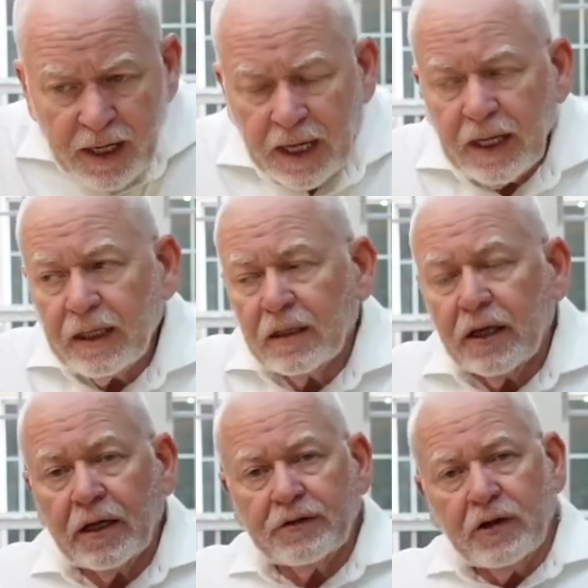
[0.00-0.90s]
And
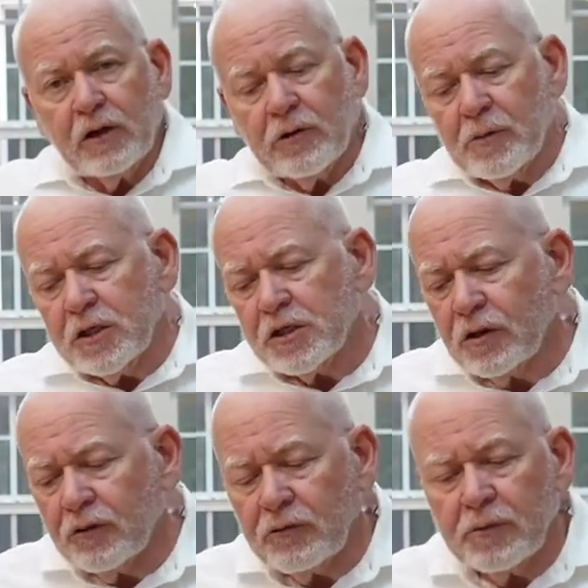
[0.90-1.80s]
like I said, I already
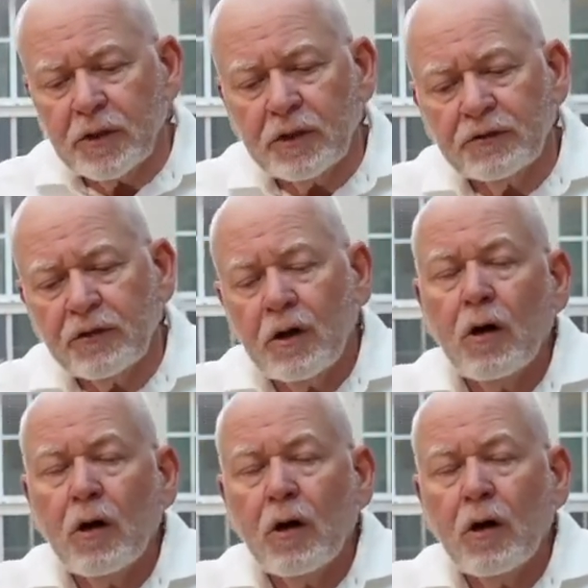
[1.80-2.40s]
mentioned 3 minutes.